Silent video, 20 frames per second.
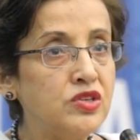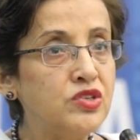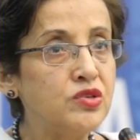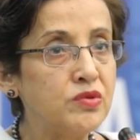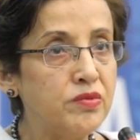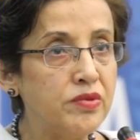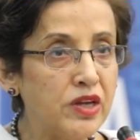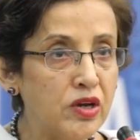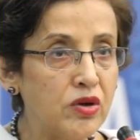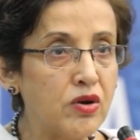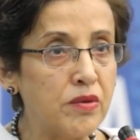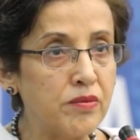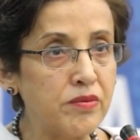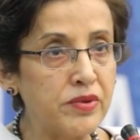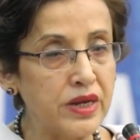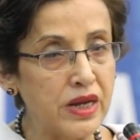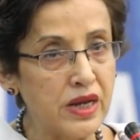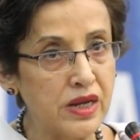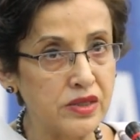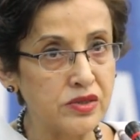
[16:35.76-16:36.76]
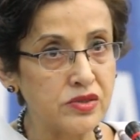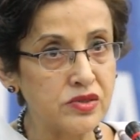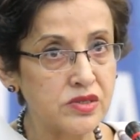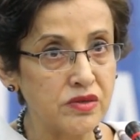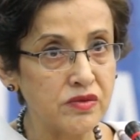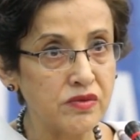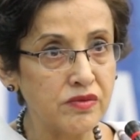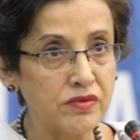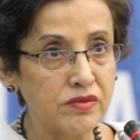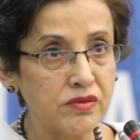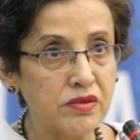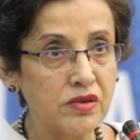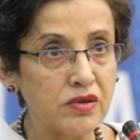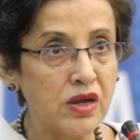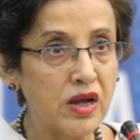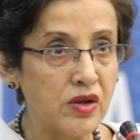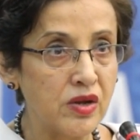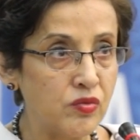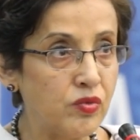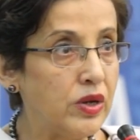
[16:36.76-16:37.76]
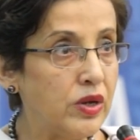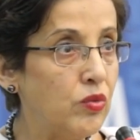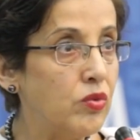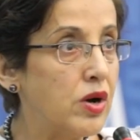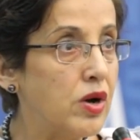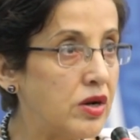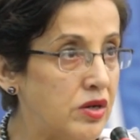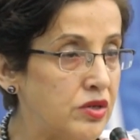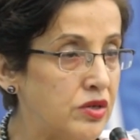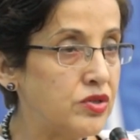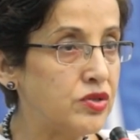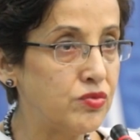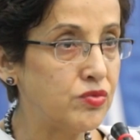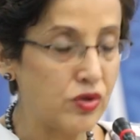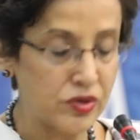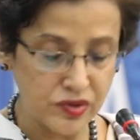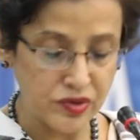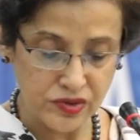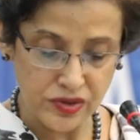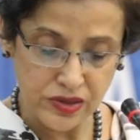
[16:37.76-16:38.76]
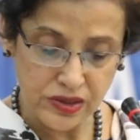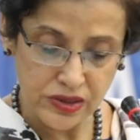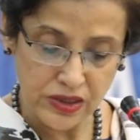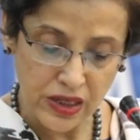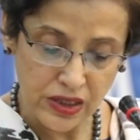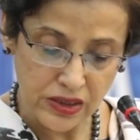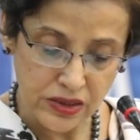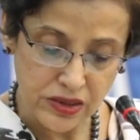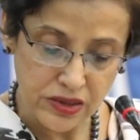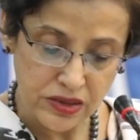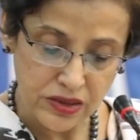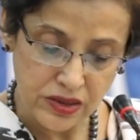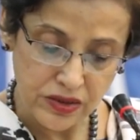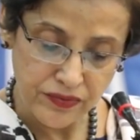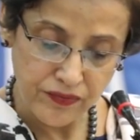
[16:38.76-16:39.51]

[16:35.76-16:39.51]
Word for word: to be comprehensive, and we work towards this end.